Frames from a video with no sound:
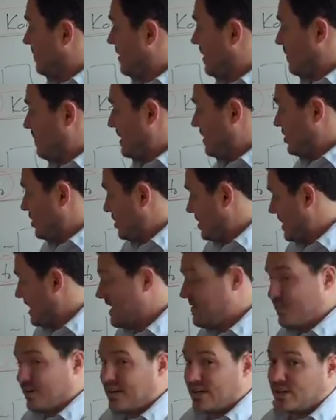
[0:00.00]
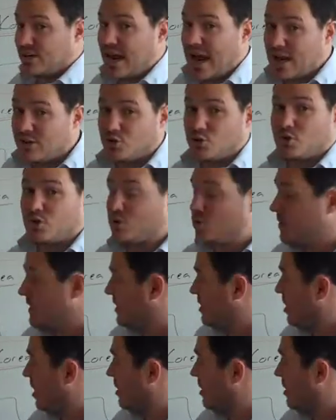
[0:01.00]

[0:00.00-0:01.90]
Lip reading: I mean, just even in natural Korean